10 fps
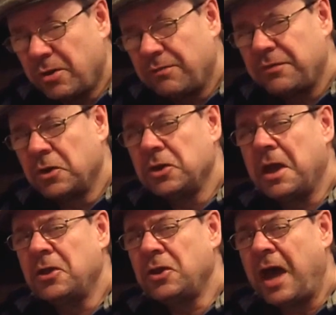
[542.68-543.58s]
sort of
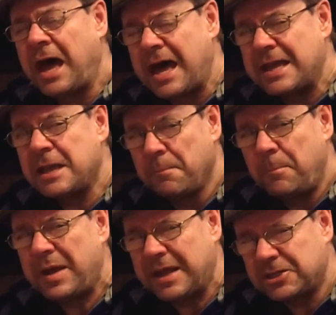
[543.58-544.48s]
high
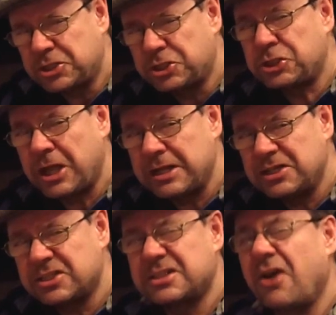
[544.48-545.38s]
impact
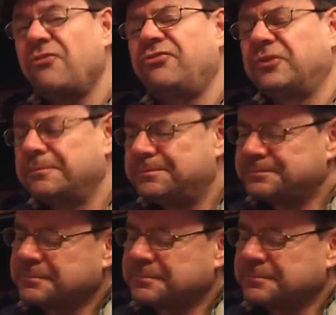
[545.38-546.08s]
sherry stuff.